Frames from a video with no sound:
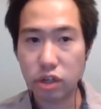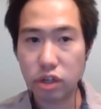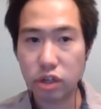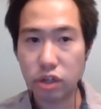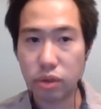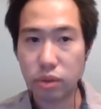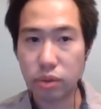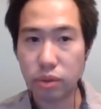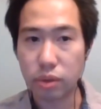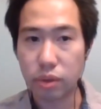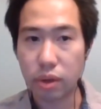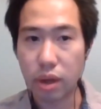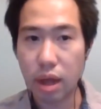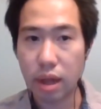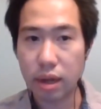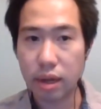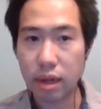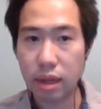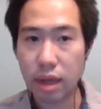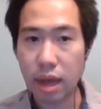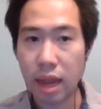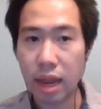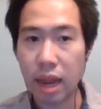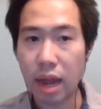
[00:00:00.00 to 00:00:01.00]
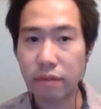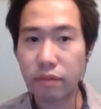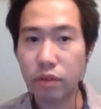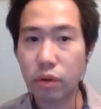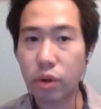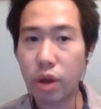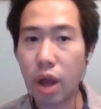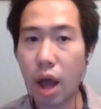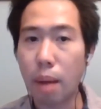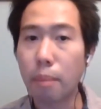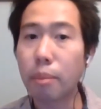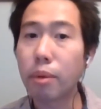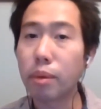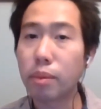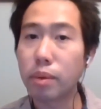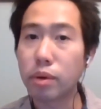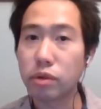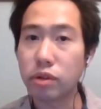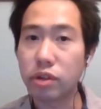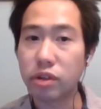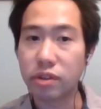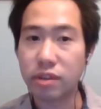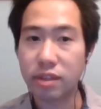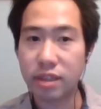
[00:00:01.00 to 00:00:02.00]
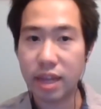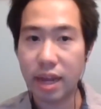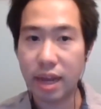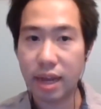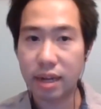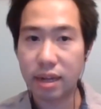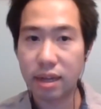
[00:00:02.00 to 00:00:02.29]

to a level comparable to STED.